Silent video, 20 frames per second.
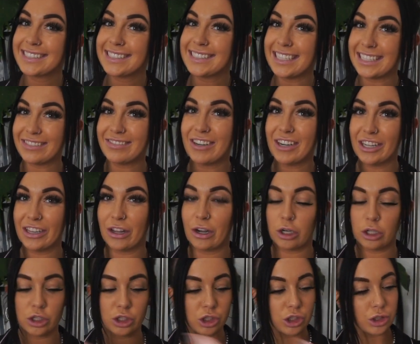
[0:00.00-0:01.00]
That's very
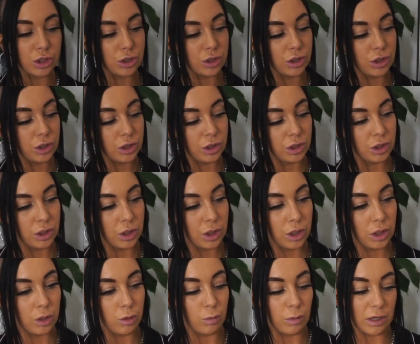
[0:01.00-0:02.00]
large,
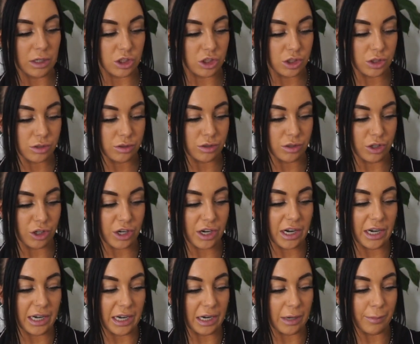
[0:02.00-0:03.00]
which you're
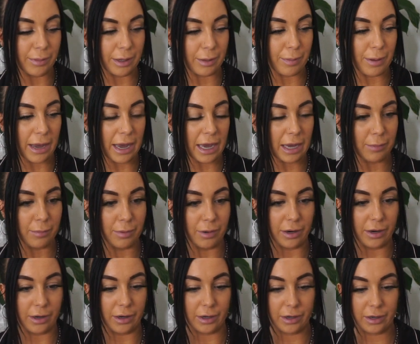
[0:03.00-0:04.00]
gonna need a big pad,
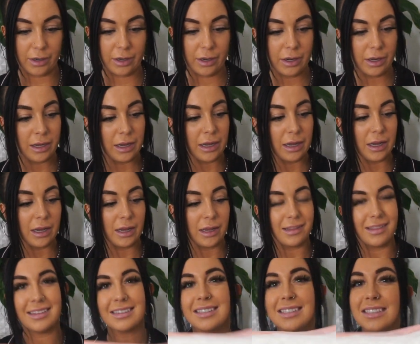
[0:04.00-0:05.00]
but
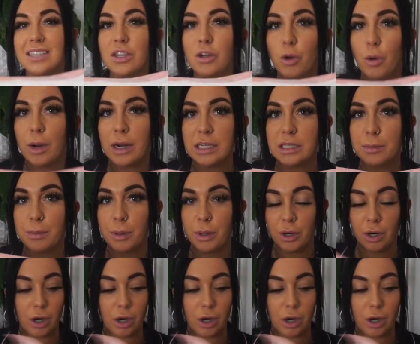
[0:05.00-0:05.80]
this is annoying to put